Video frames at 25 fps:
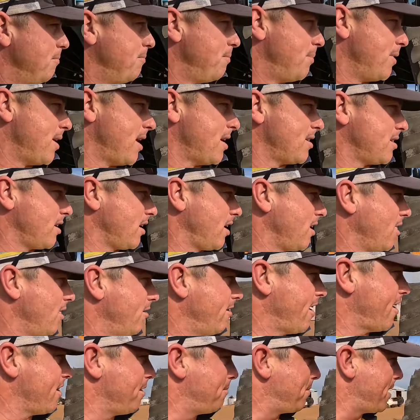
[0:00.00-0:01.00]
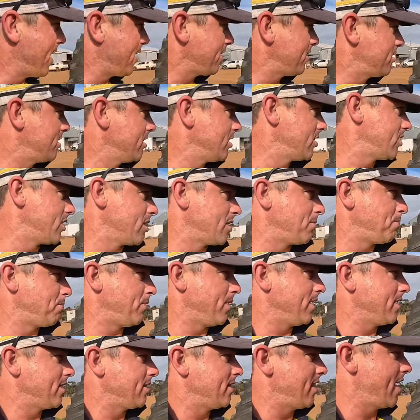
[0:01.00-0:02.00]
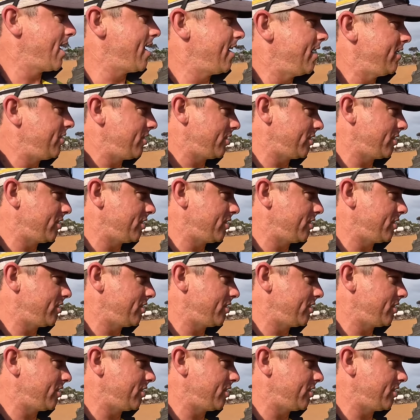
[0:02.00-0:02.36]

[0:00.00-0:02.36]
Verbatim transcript: but as you go around the back, she's just pretty standard,